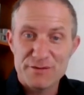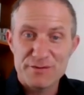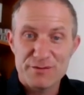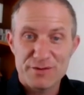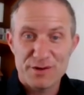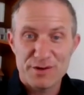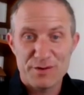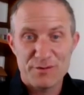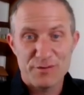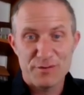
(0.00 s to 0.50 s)
of
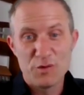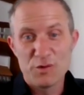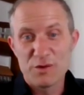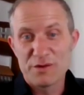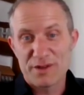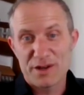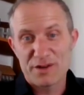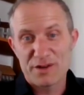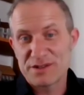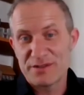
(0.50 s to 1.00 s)

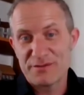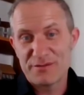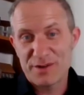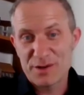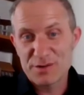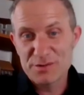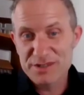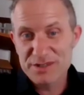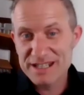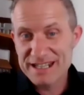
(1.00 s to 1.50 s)
all of those
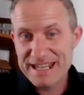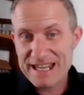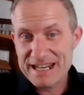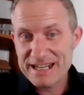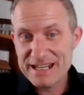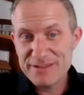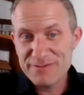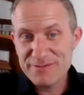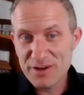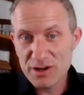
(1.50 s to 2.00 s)
involved
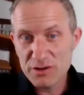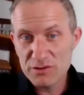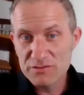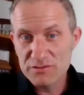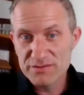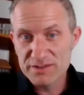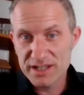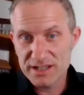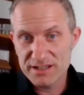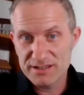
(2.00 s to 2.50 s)
getting
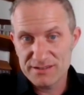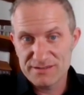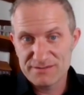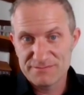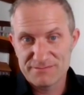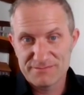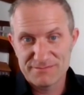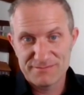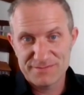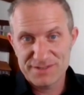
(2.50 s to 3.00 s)
involved in
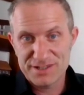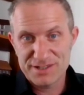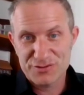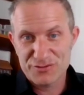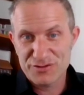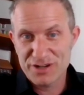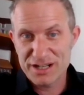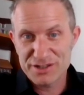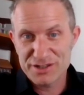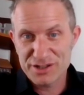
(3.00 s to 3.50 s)
this
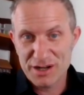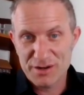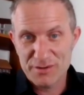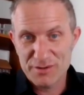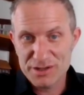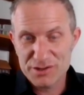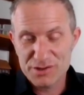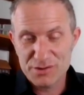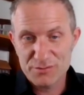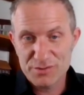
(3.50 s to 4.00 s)
strange
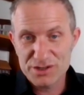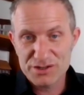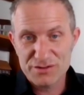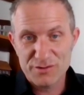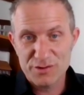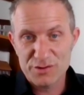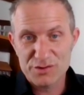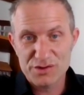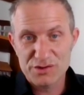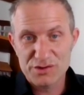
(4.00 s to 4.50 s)
coalition, which
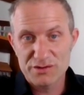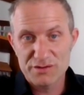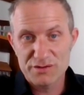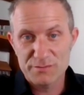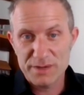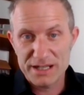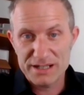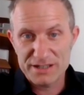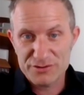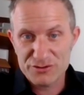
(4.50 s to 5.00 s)
of course could
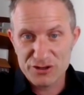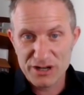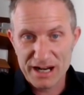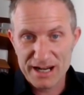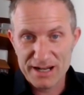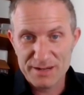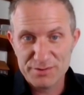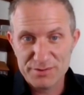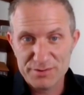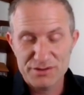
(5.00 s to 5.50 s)
have been a
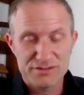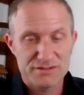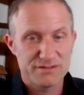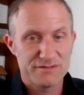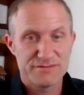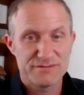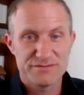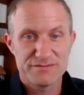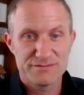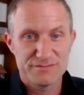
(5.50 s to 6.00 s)
trap, could
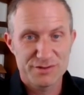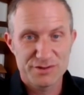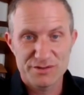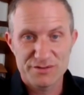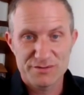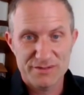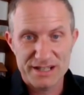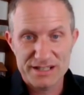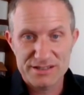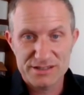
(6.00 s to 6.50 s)

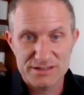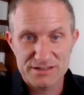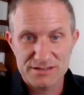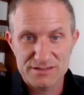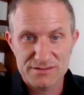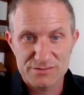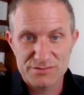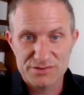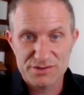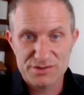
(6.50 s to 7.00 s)
have led
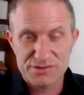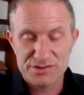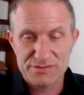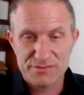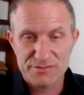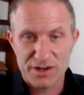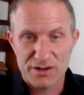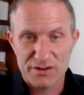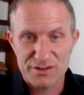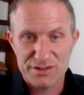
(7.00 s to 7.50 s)
to all
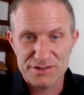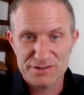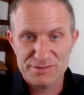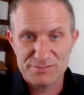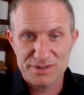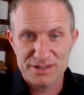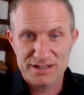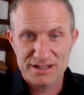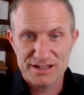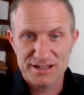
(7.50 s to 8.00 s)
sorts of
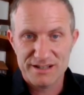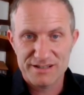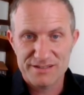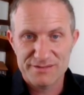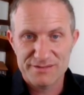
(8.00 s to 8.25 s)
horrors. But